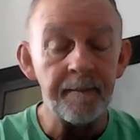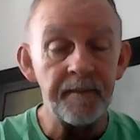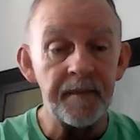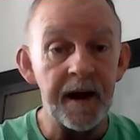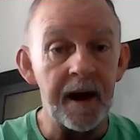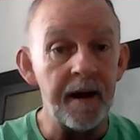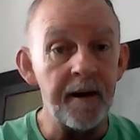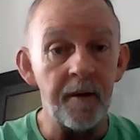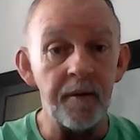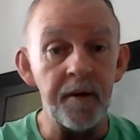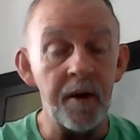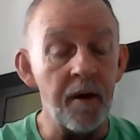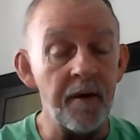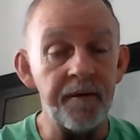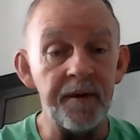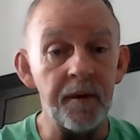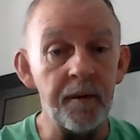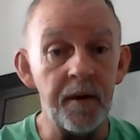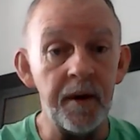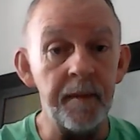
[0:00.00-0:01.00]
I don't know
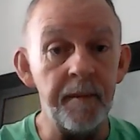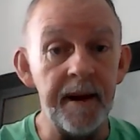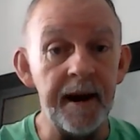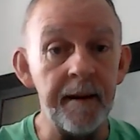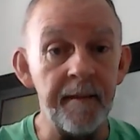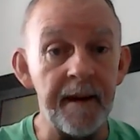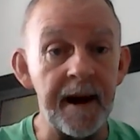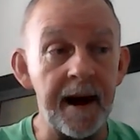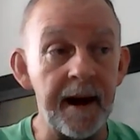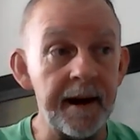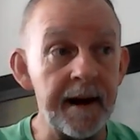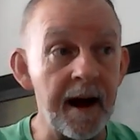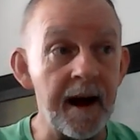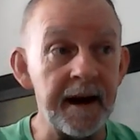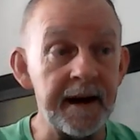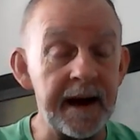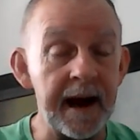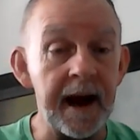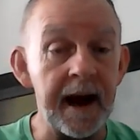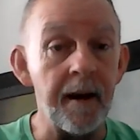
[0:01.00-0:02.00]
if it would have been by a
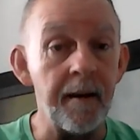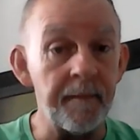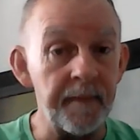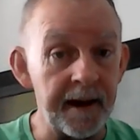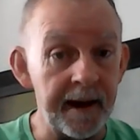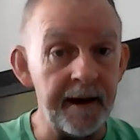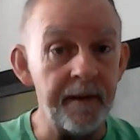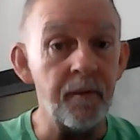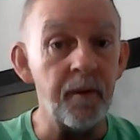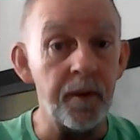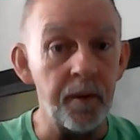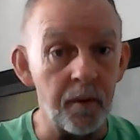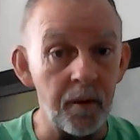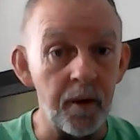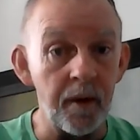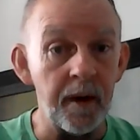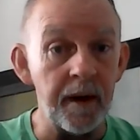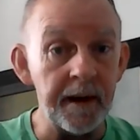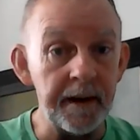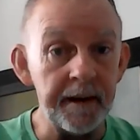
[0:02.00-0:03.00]
knockout, but he would have
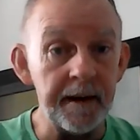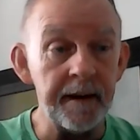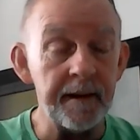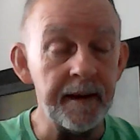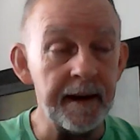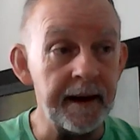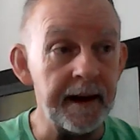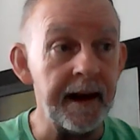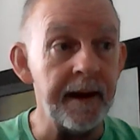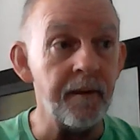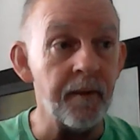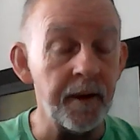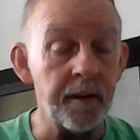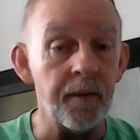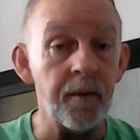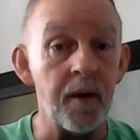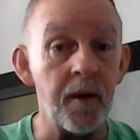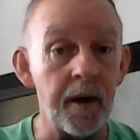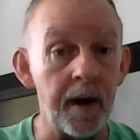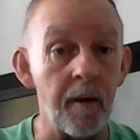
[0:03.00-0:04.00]
won. And he would have
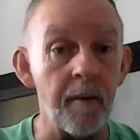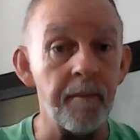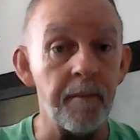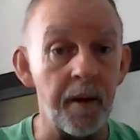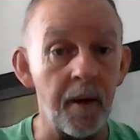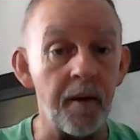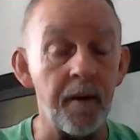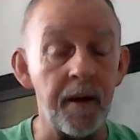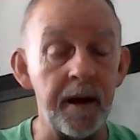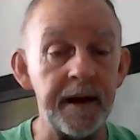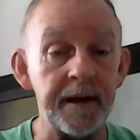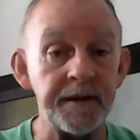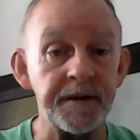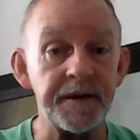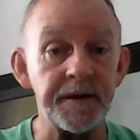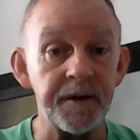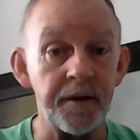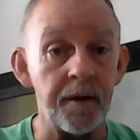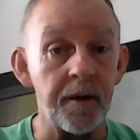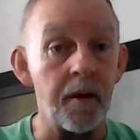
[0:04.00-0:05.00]
won on
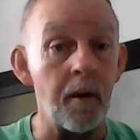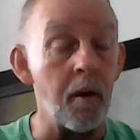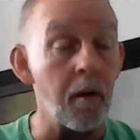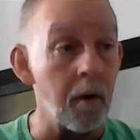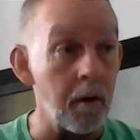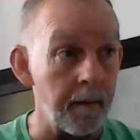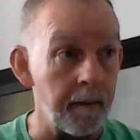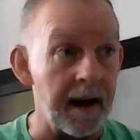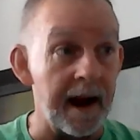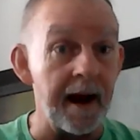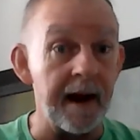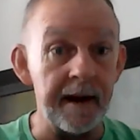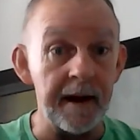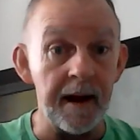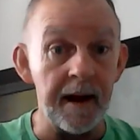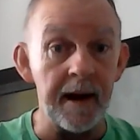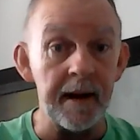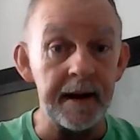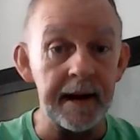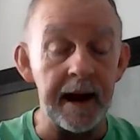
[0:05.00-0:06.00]
points or by a
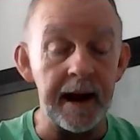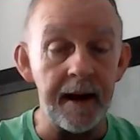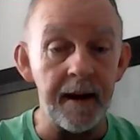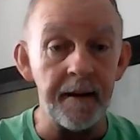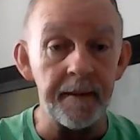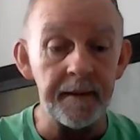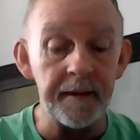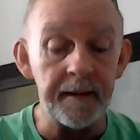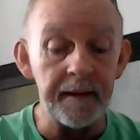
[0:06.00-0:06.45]
knockout.